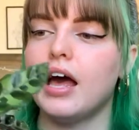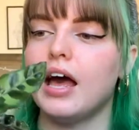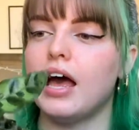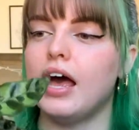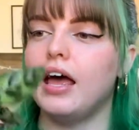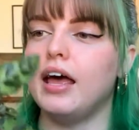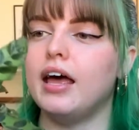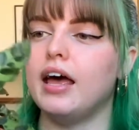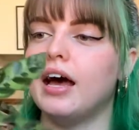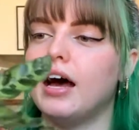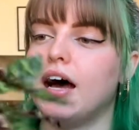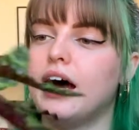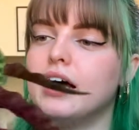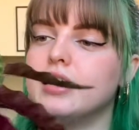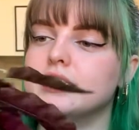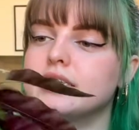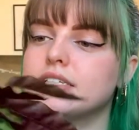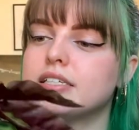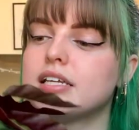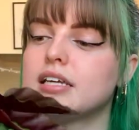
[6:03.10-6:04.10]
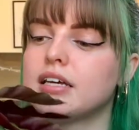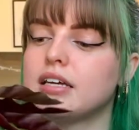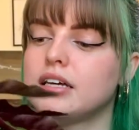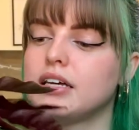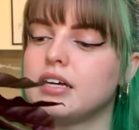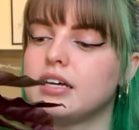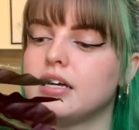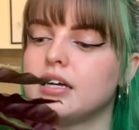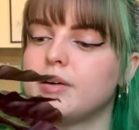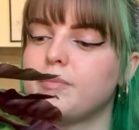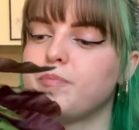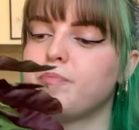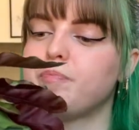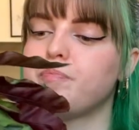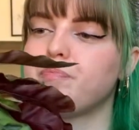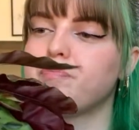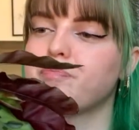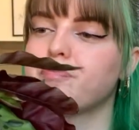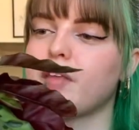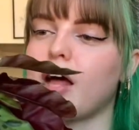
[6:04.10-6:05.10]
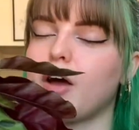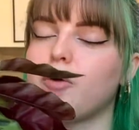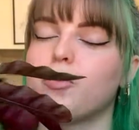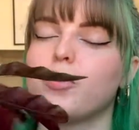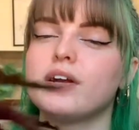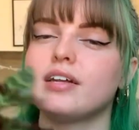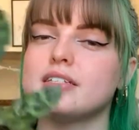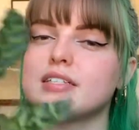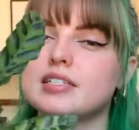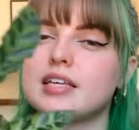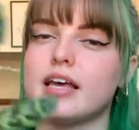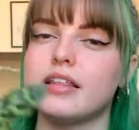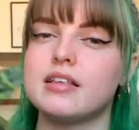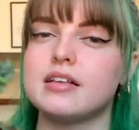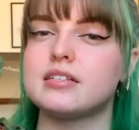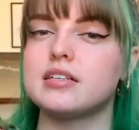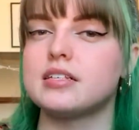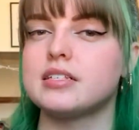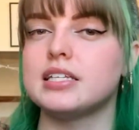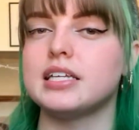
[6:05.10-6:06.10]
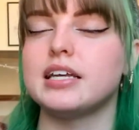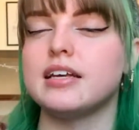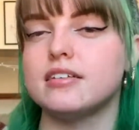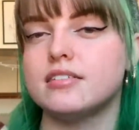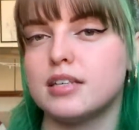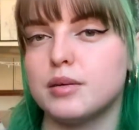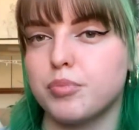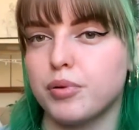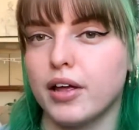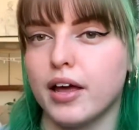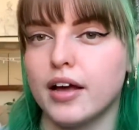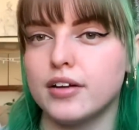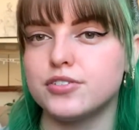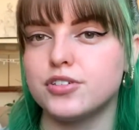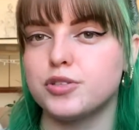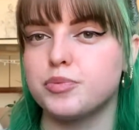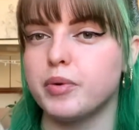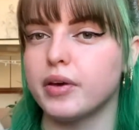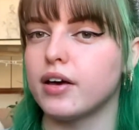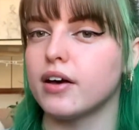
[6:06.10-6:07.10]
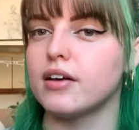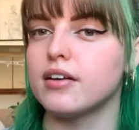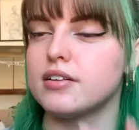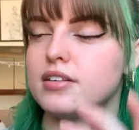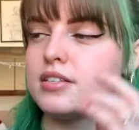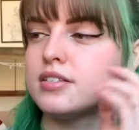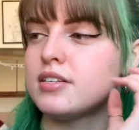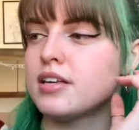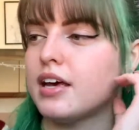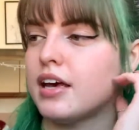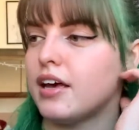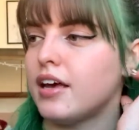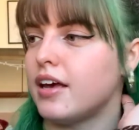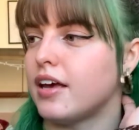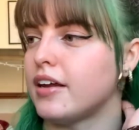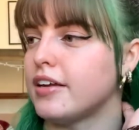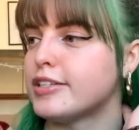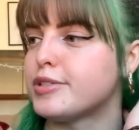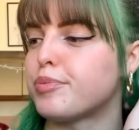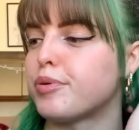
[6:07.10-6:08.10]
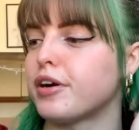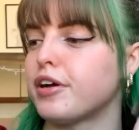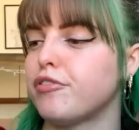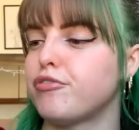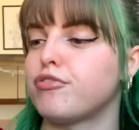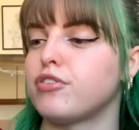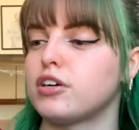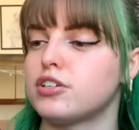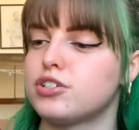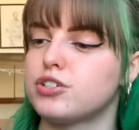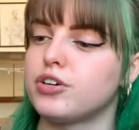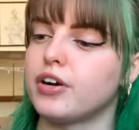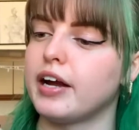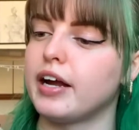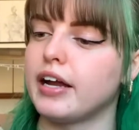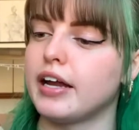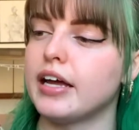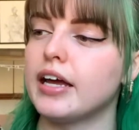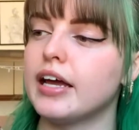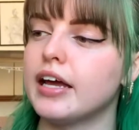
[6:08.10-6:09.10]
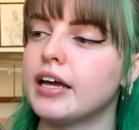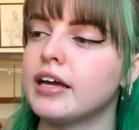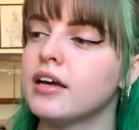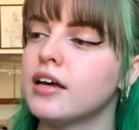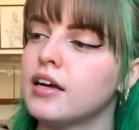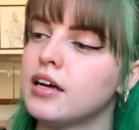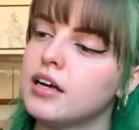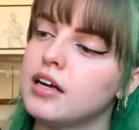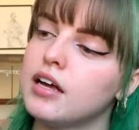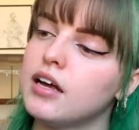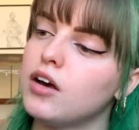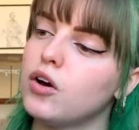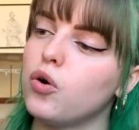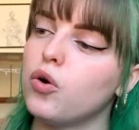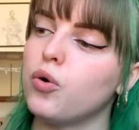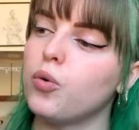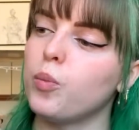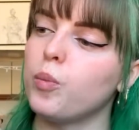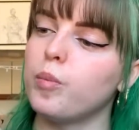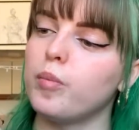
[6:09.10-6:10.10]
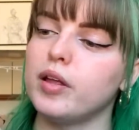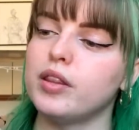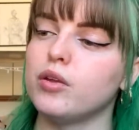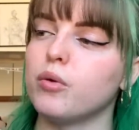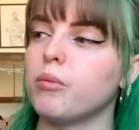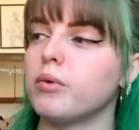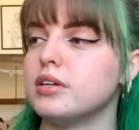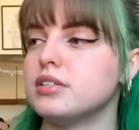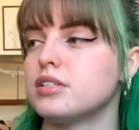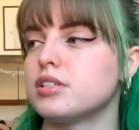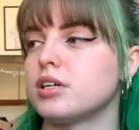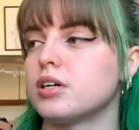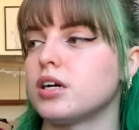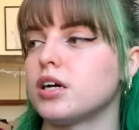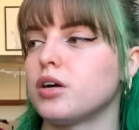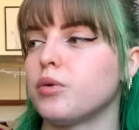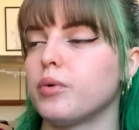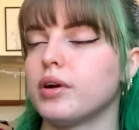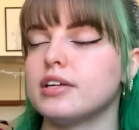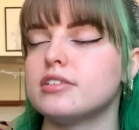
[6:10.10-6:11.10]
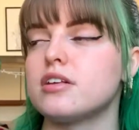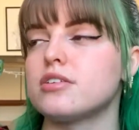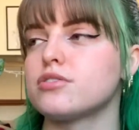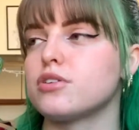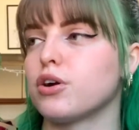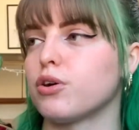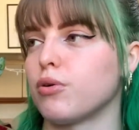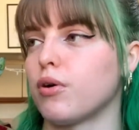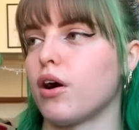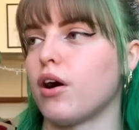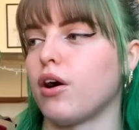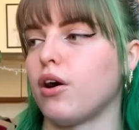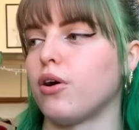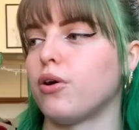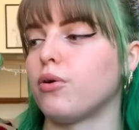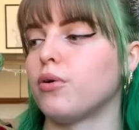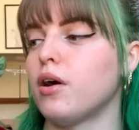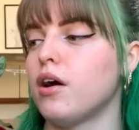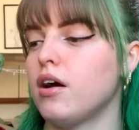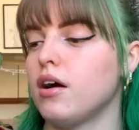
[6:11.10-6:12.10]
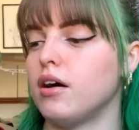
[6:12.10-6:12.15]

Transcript: and I wouldn't say this is an easy plant just because it is pretty frustrating in the winter when it doesn't grow.